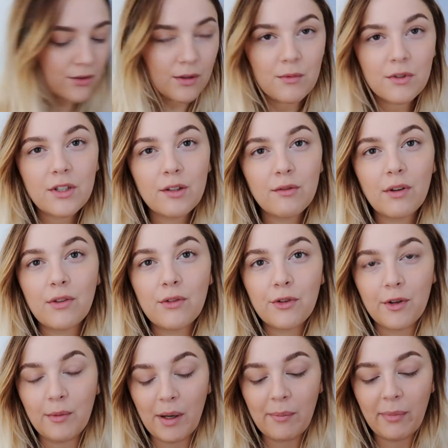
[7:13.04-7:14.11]
So I'm just gonna run
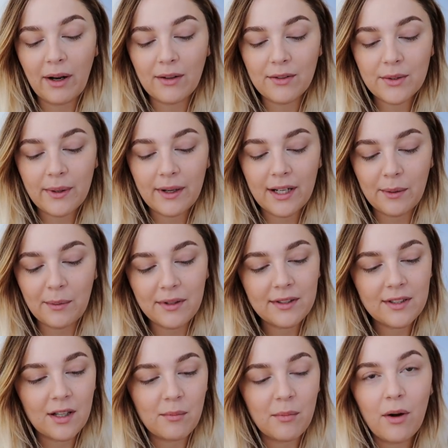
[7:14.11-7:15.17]
through my brows quickly
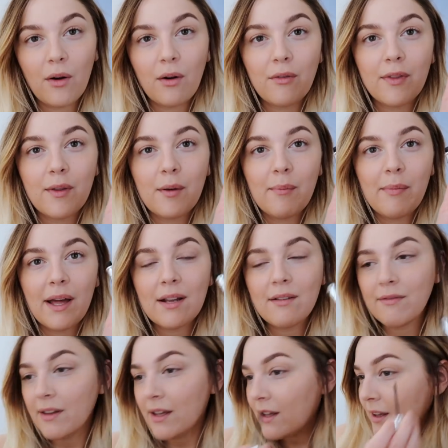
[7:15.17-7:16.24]
with some of the
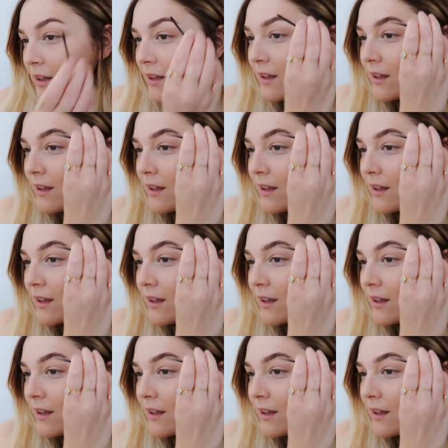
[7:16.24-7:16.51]
Benefit